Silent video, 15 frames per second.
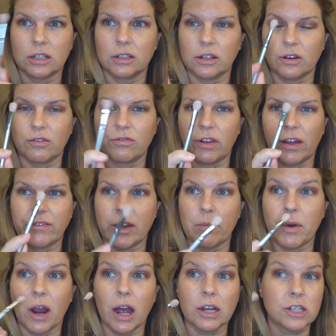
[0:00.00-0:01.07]
little fluffy
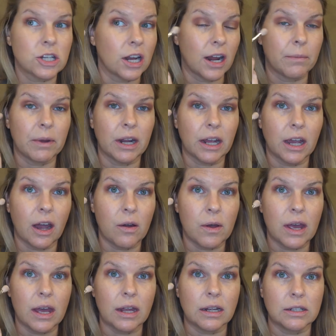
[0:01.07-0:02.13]
brush, and I'm gonna go in
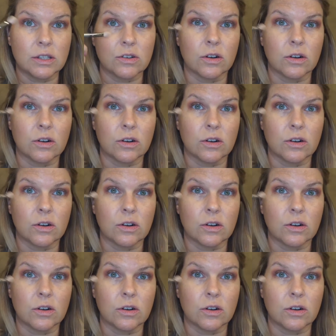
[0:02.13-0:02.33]
and